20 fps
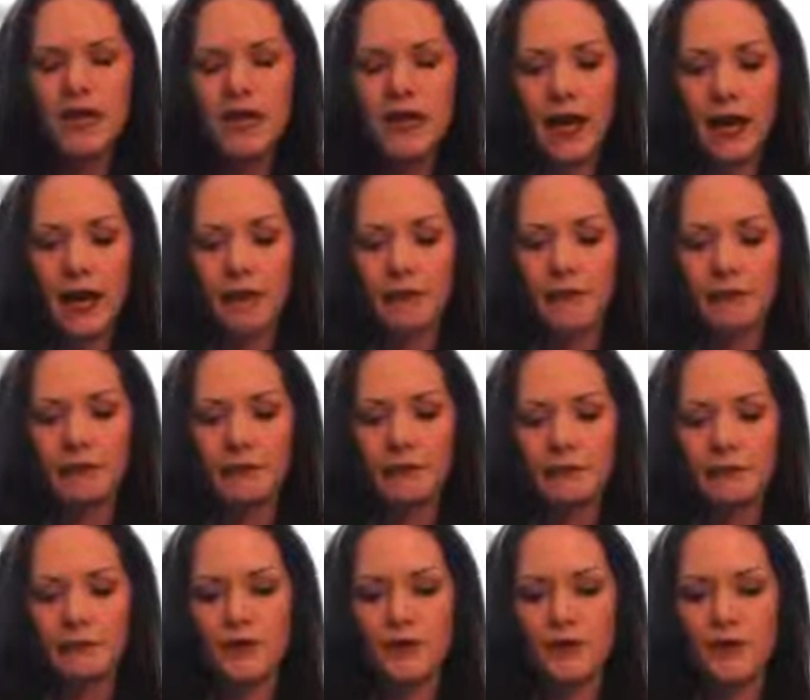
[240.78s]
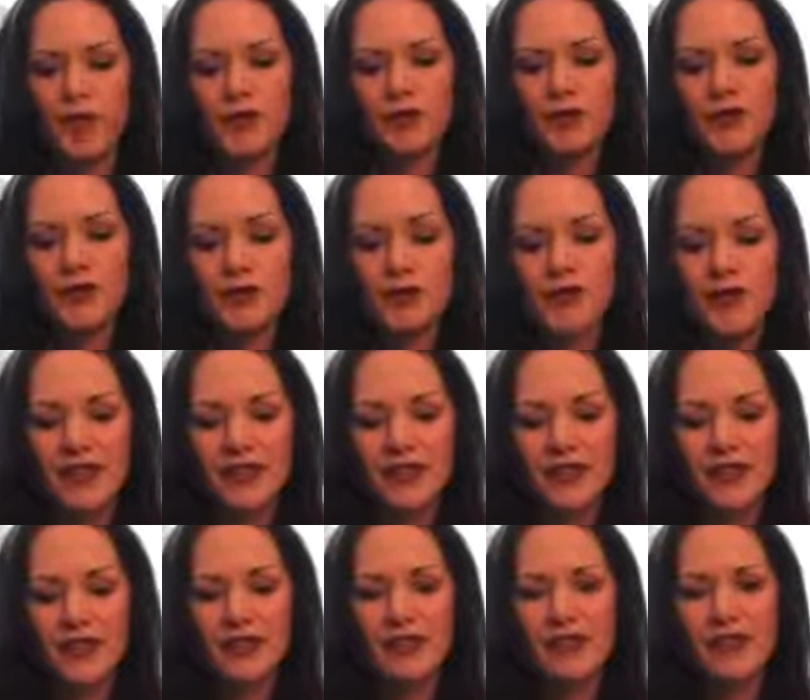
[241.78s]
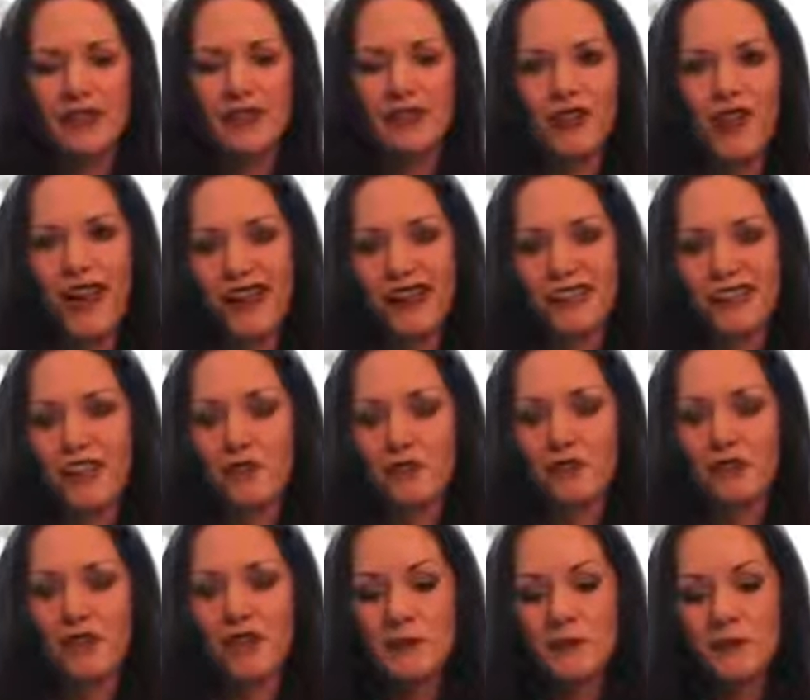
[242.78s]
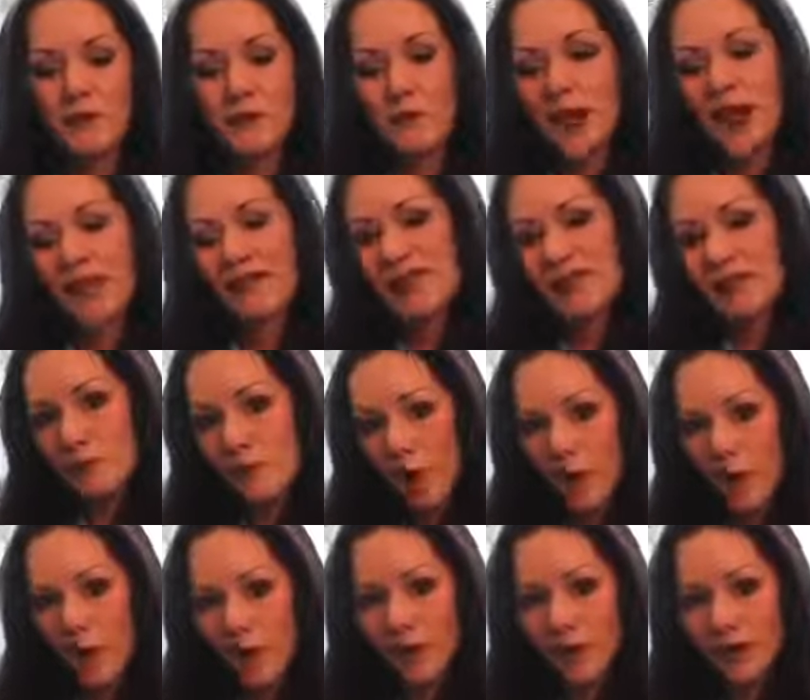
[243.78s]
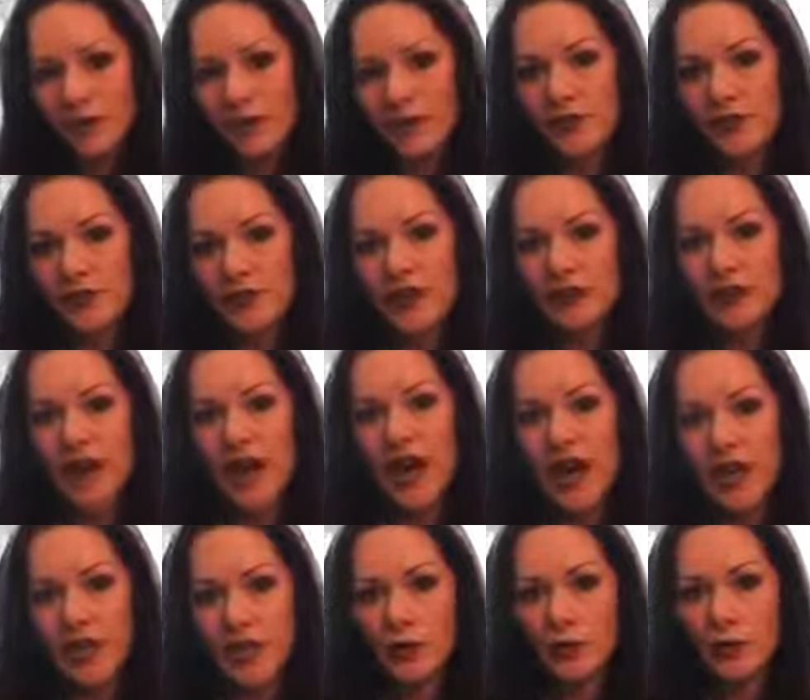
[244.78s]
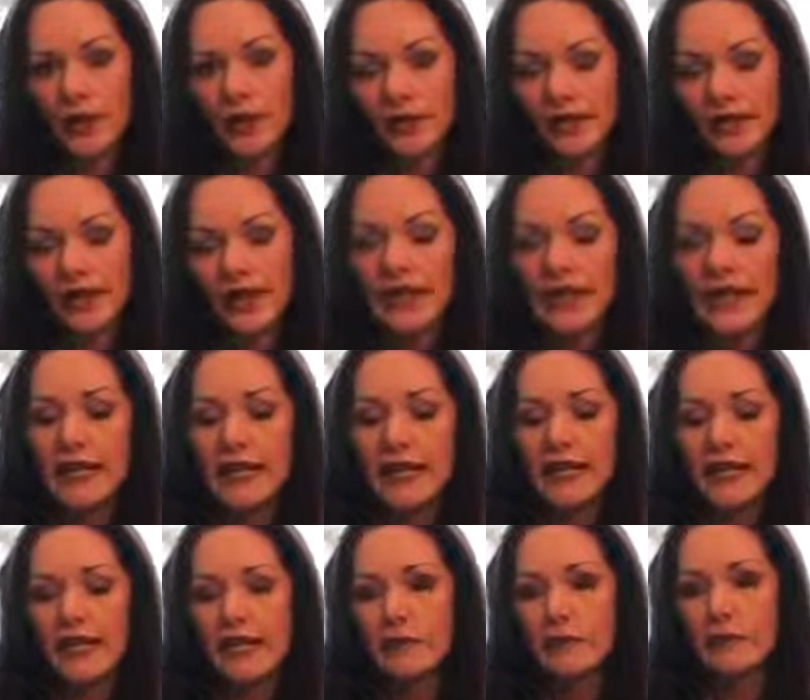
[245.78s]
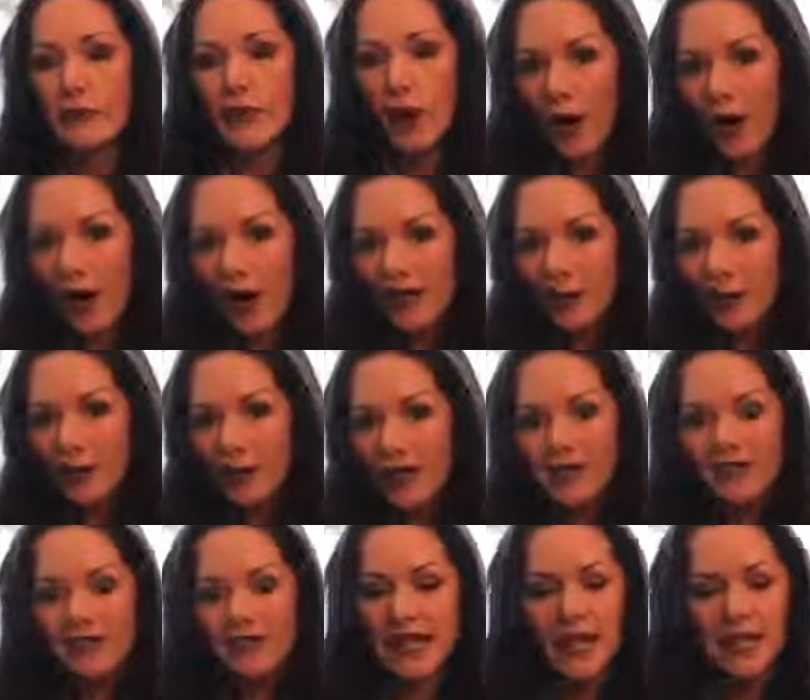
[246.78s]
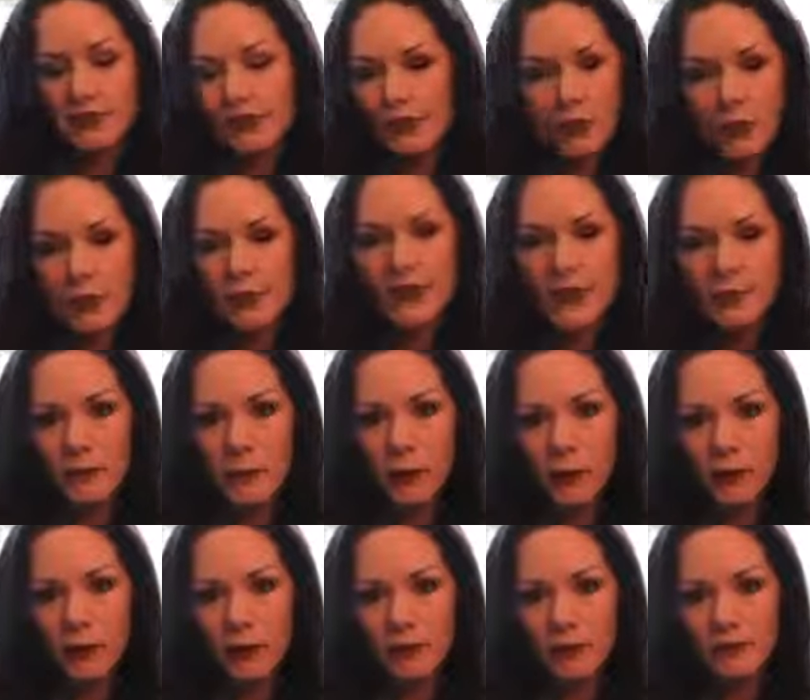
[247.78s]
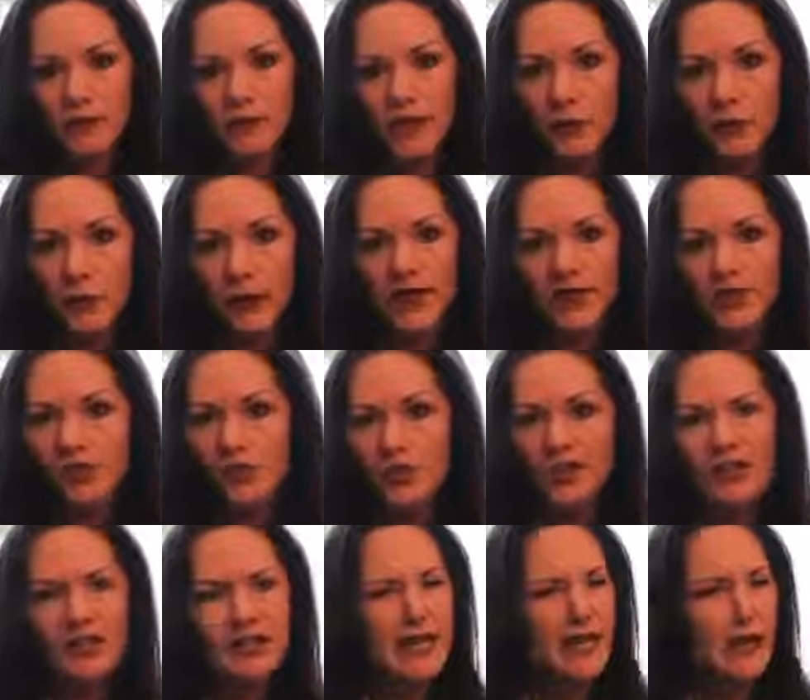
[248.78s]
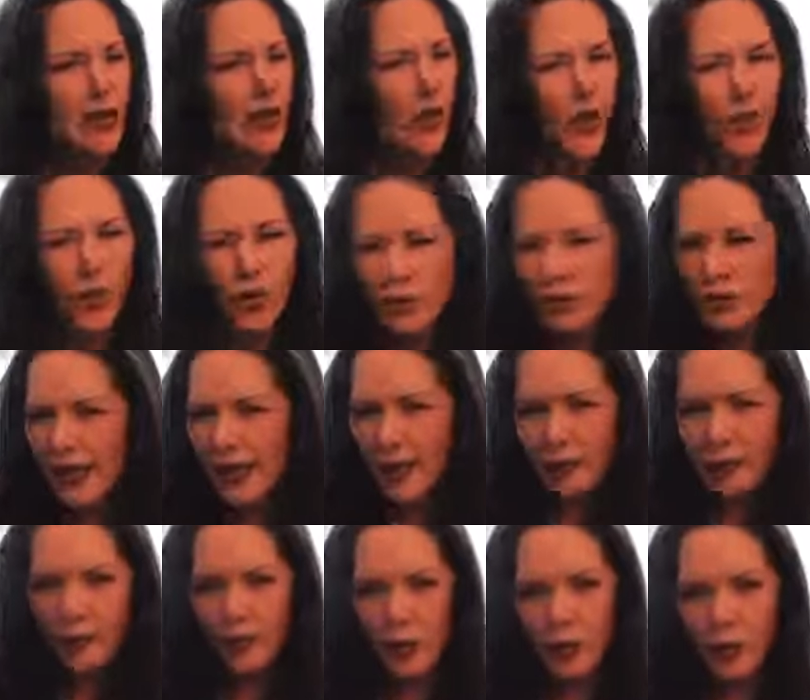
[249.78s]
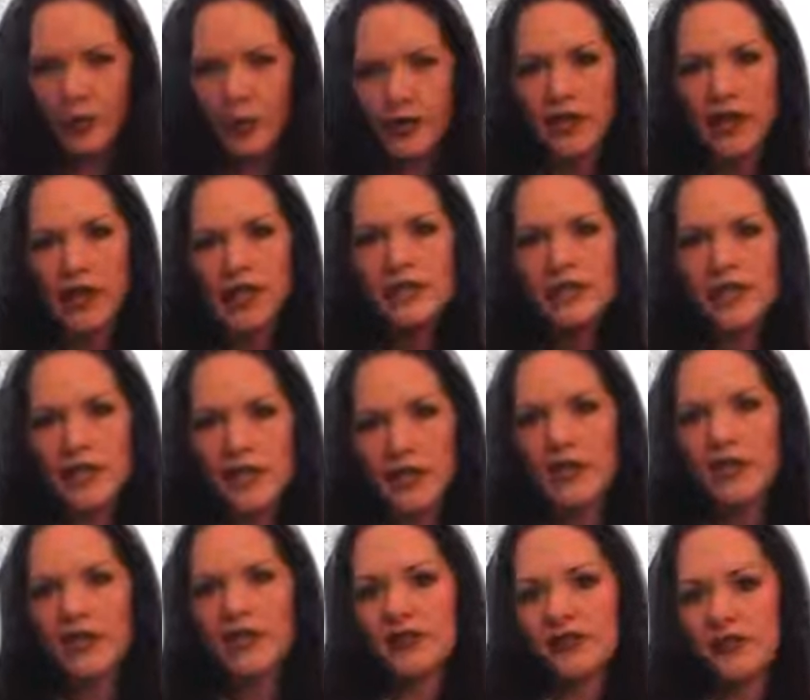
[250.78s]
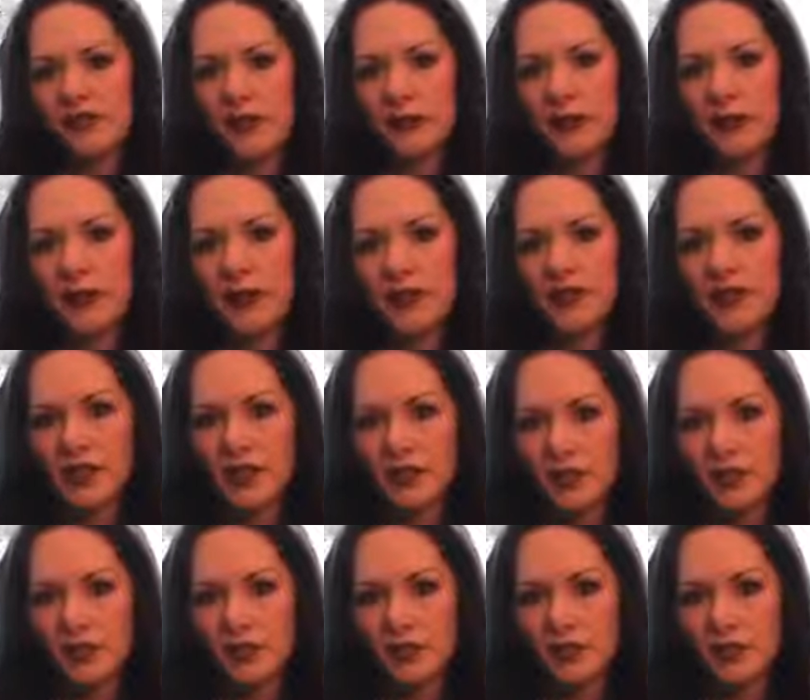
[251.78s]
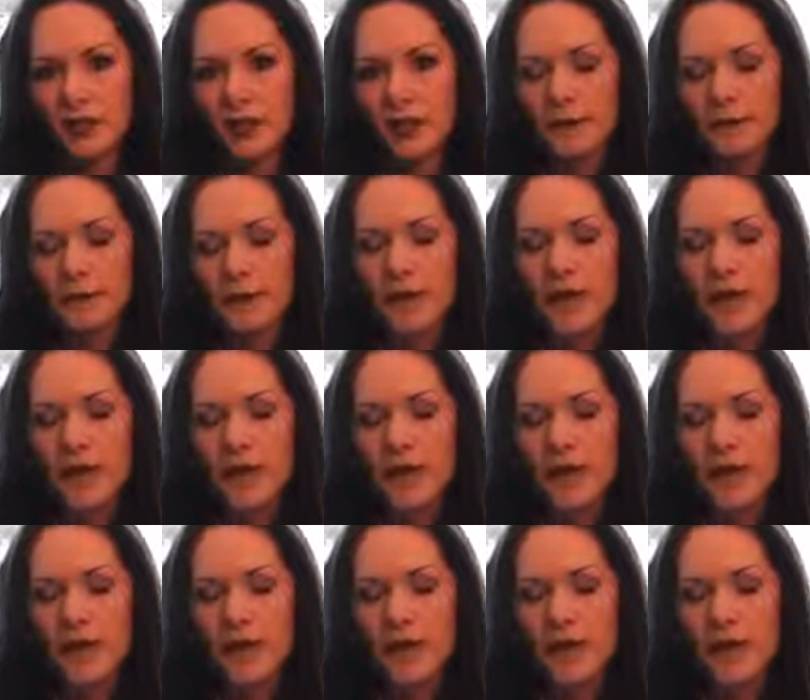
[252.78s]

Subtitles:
Now, generally we think of the fact that people who have small particles are at higher risk in part because they have so many more, right? It's going to take a whole lot more to carry the same amount of cholesterol.